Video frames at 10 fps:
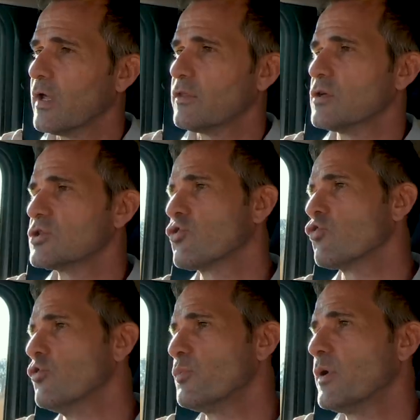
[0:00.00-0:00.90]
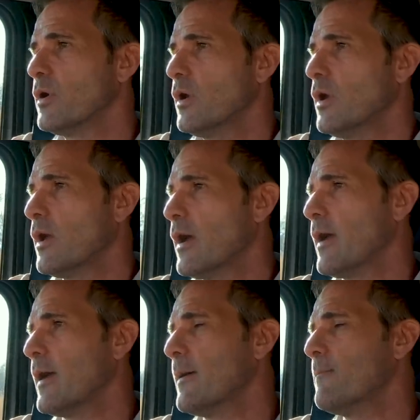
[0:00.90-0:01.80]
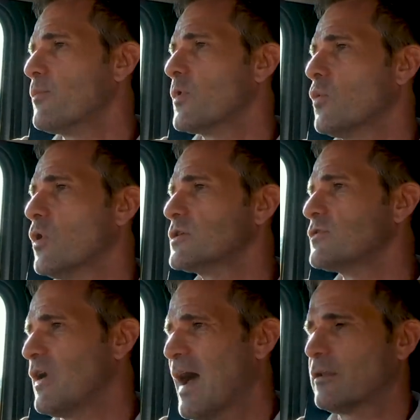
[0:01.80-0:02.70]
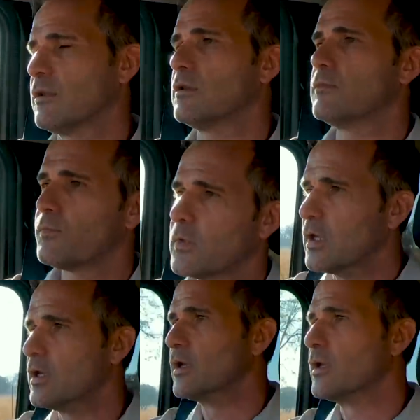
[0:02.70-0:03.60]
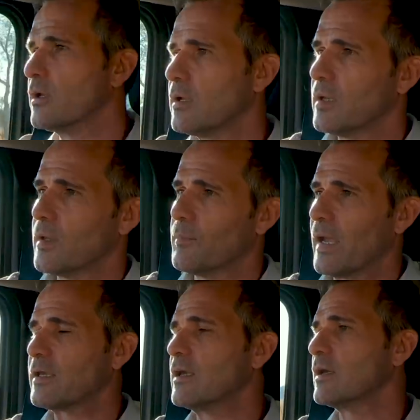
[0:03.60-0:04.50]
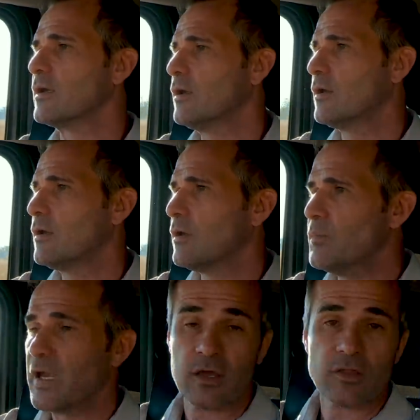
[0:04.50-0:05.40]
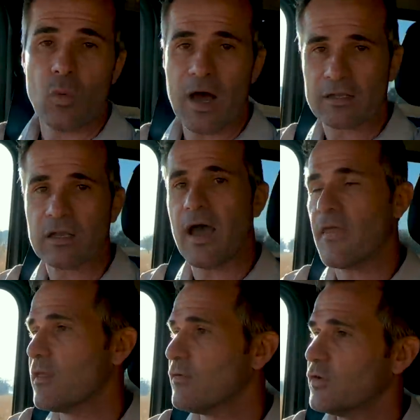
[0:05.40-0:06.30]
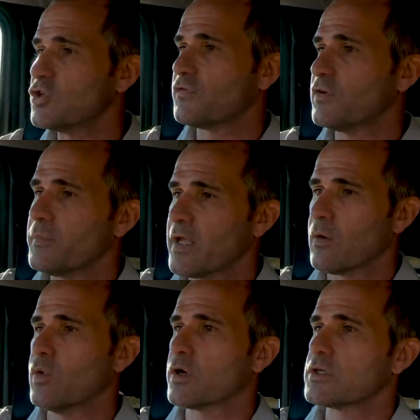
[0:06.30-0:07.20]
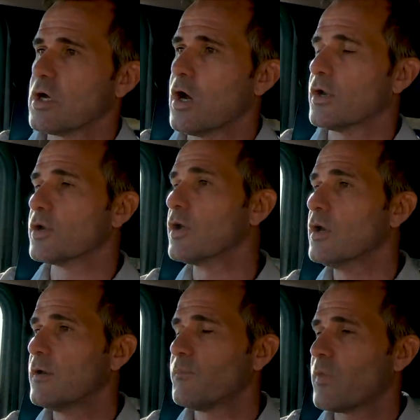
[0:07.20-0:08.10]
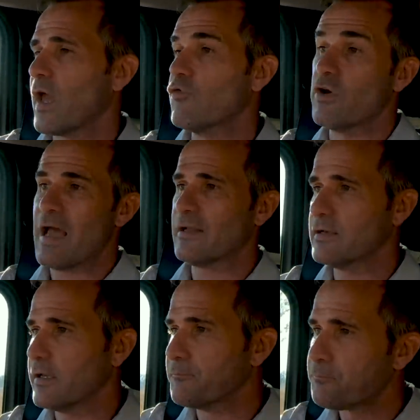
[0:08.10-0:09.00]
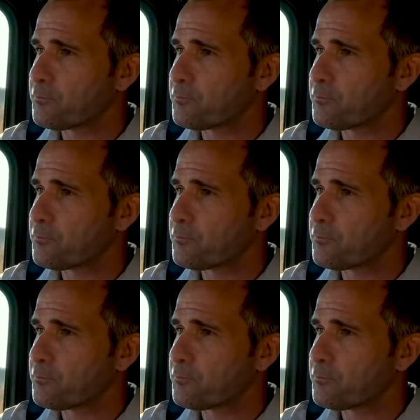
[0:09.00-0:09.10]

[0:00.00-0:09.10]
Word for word: that this group um, was vital in making Mia and the White Lion, the feature film that I worked on, a reality.